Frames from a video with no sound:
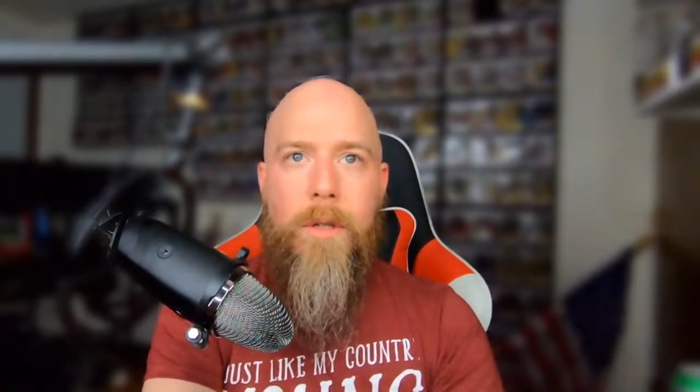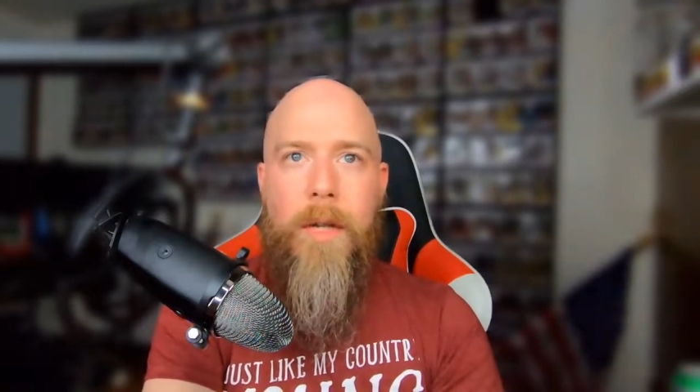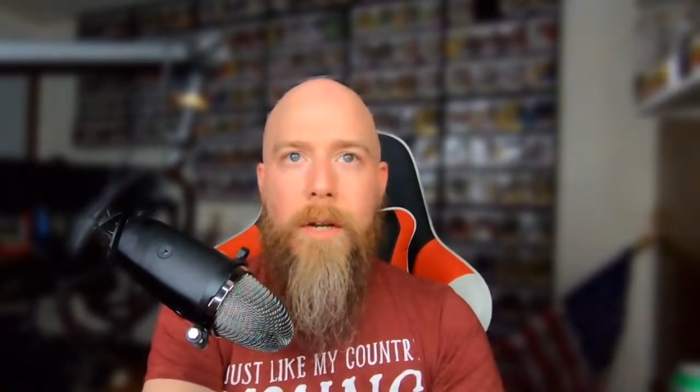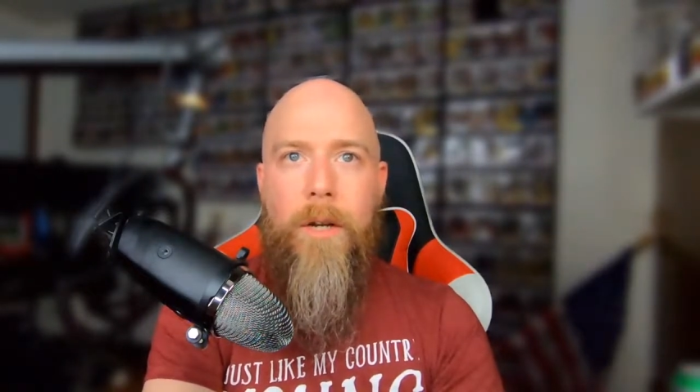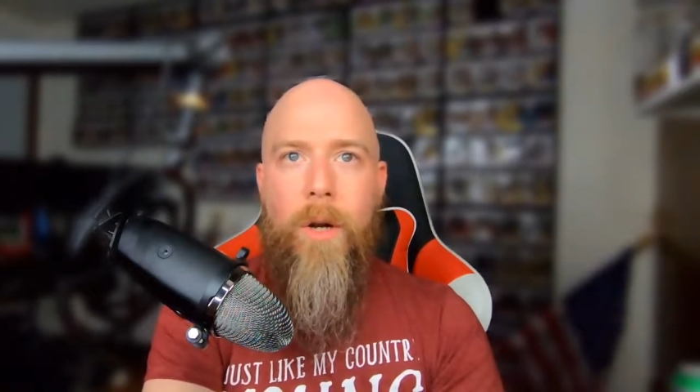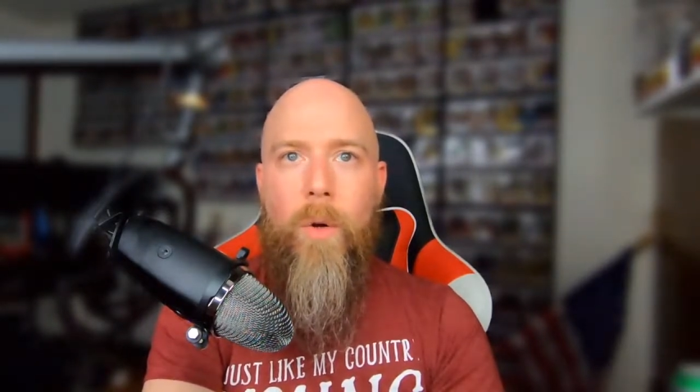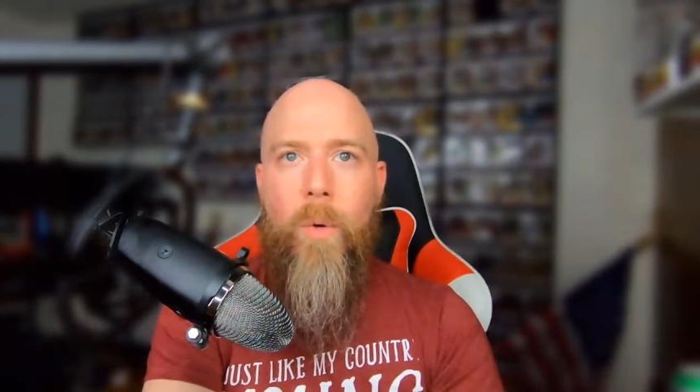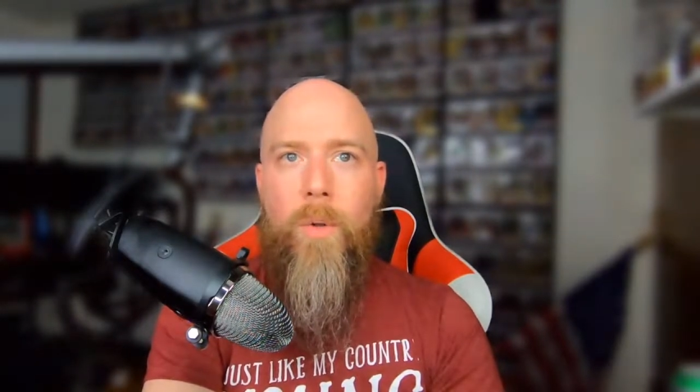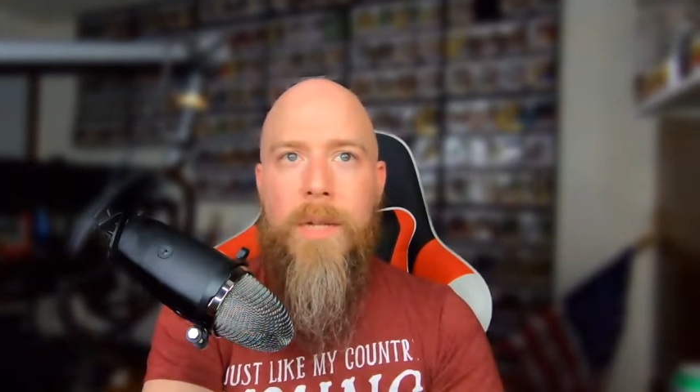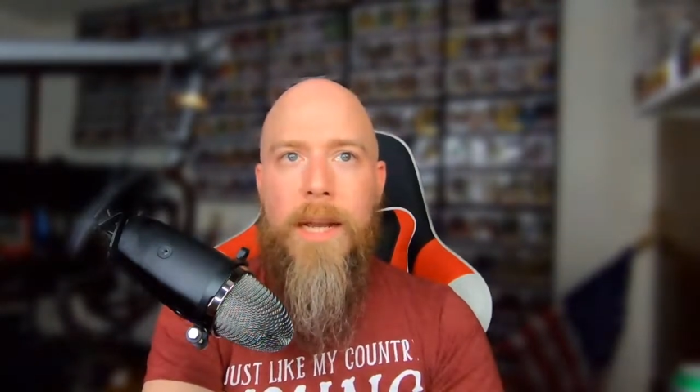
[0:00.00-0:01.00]
they know
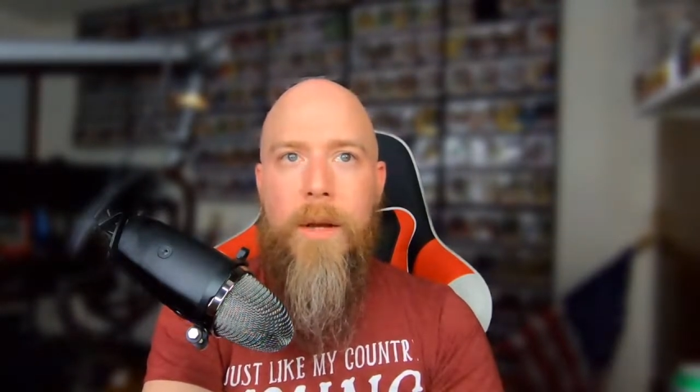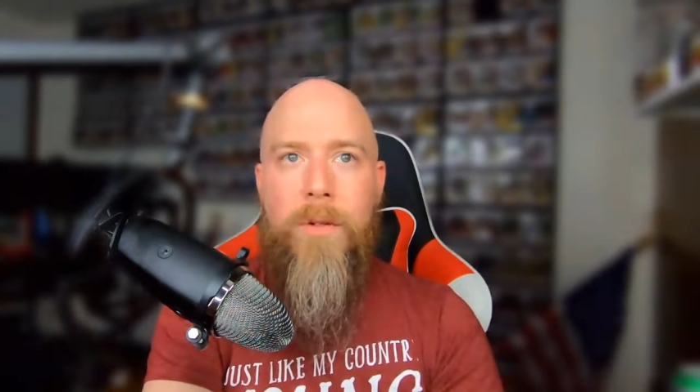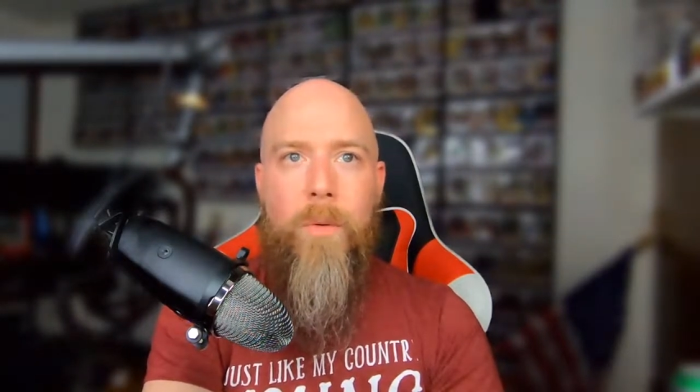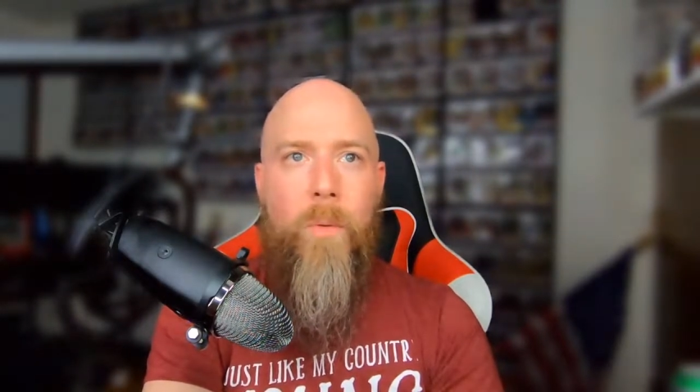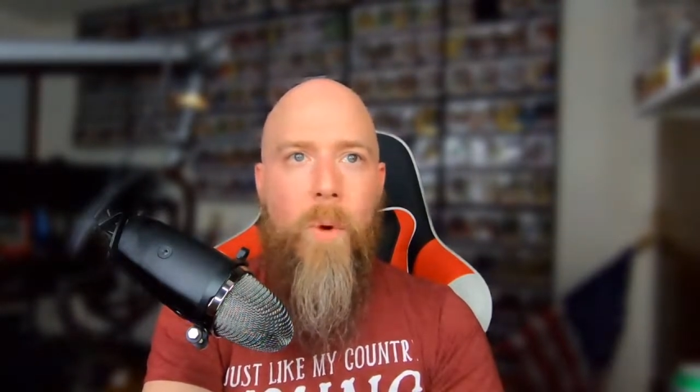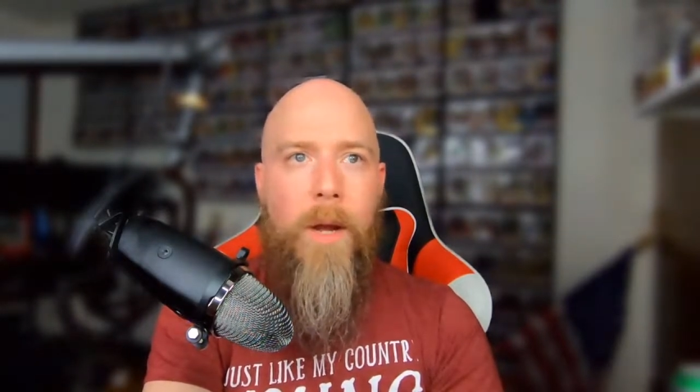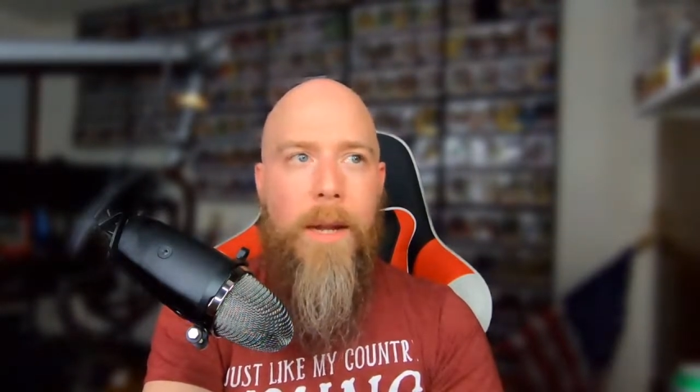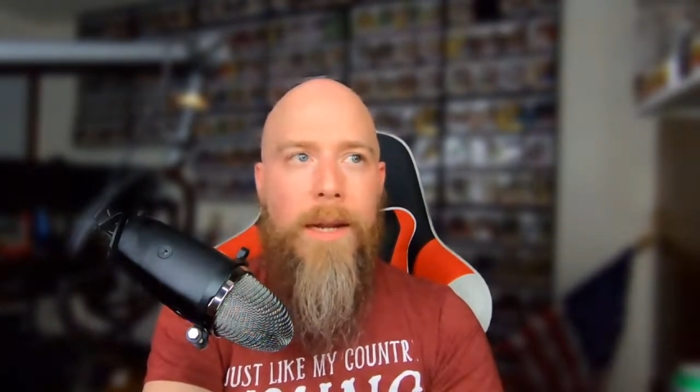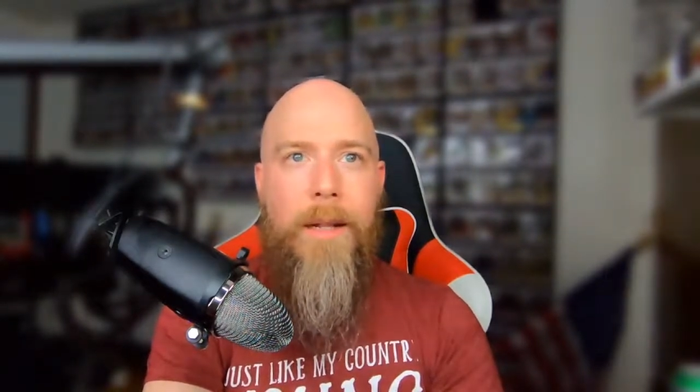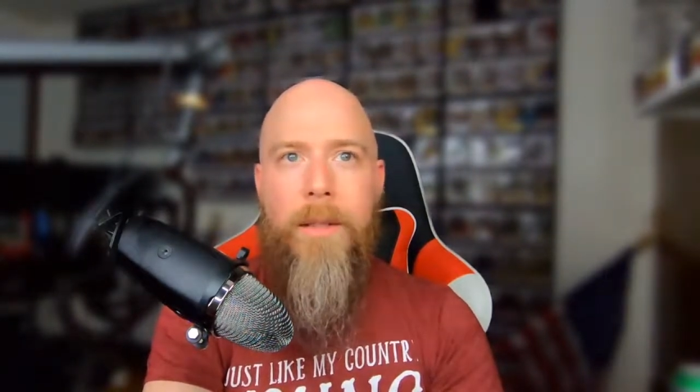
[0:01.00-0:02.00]
only how to
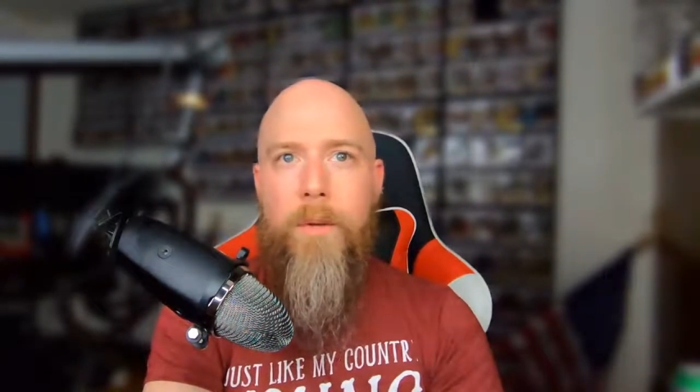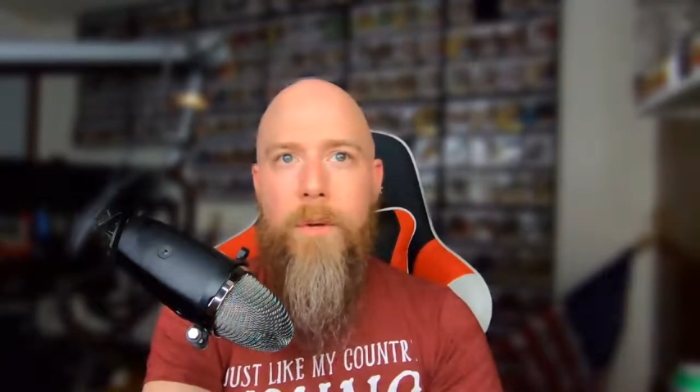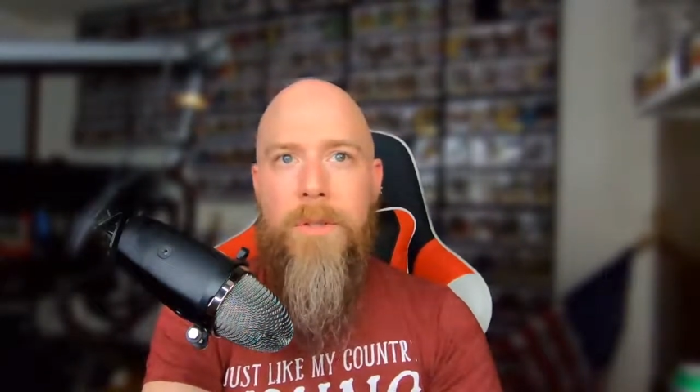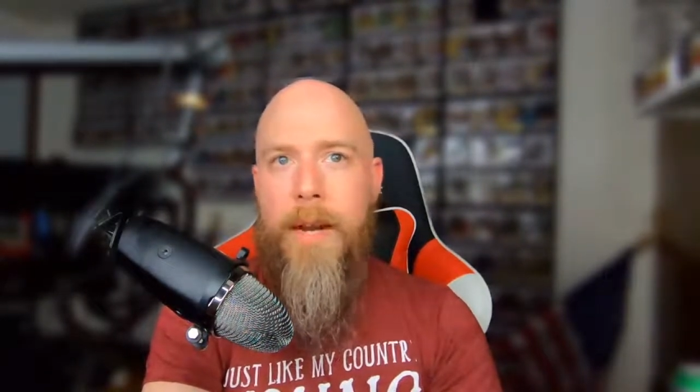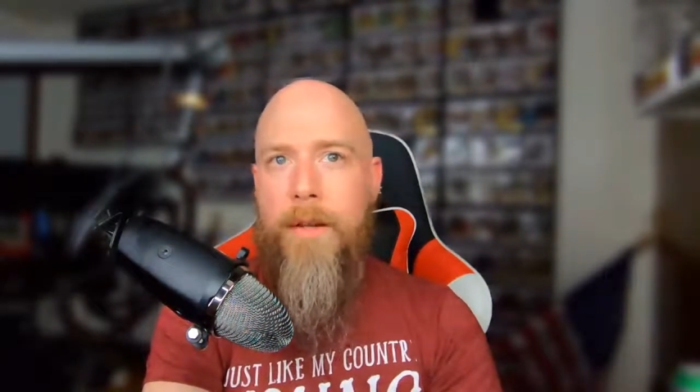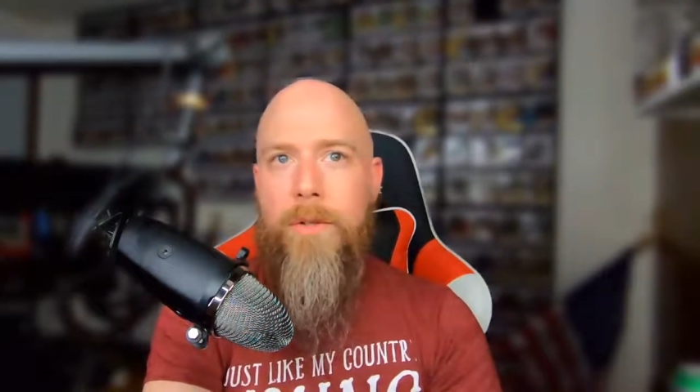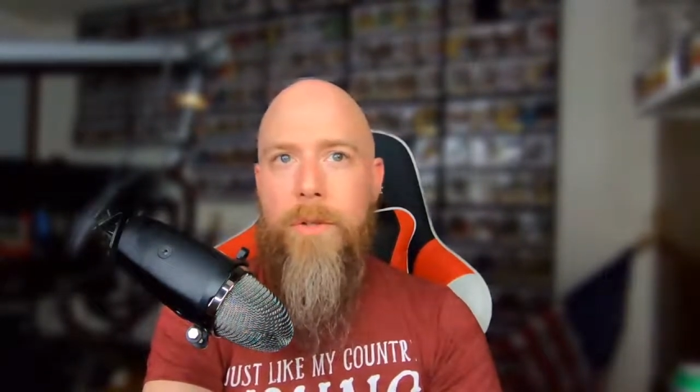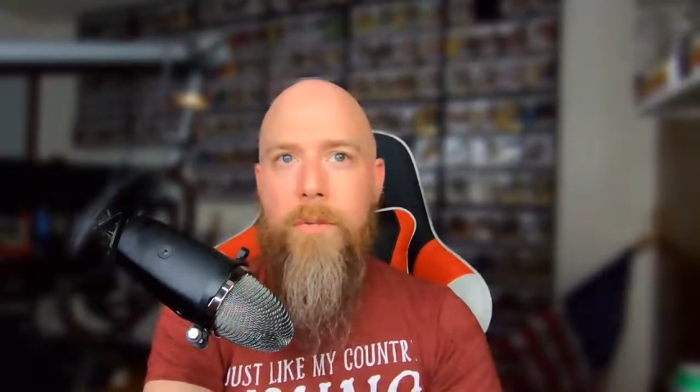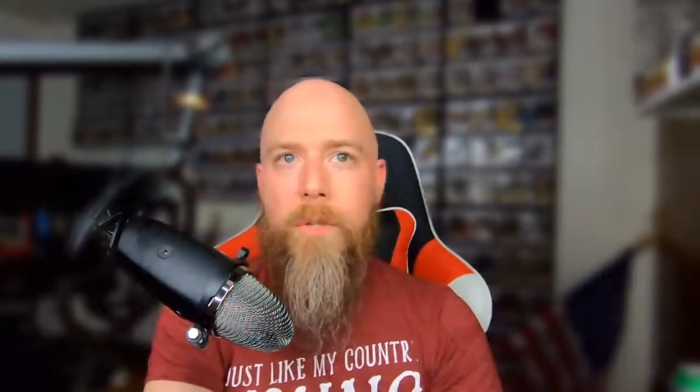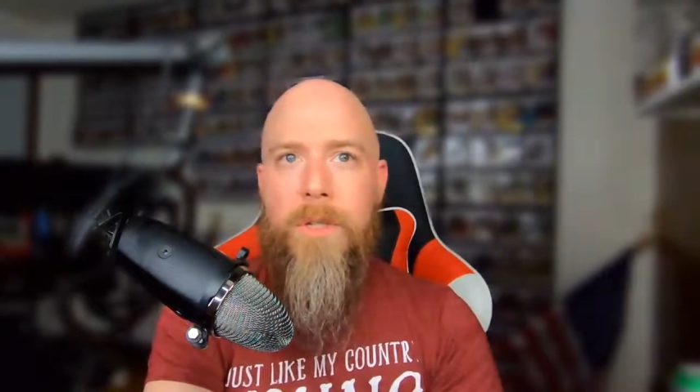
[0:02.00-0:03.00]
whine and throw
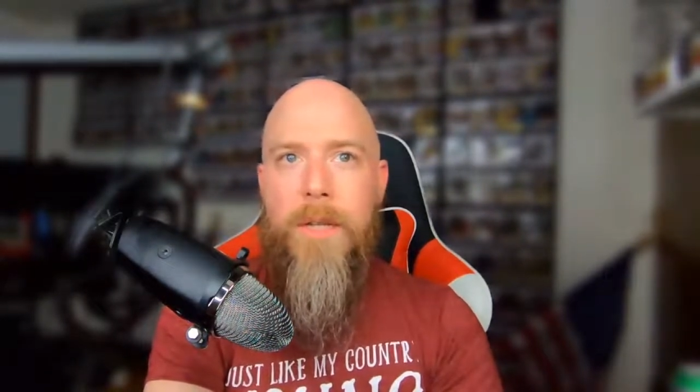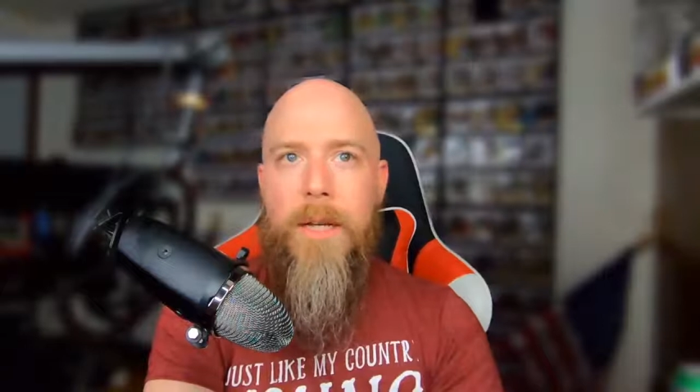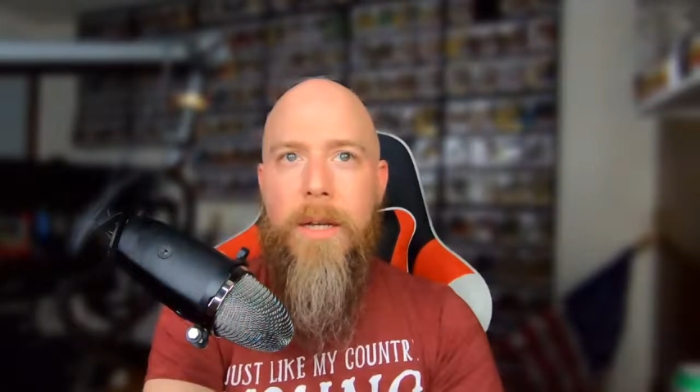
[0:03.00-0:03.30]
tantrums.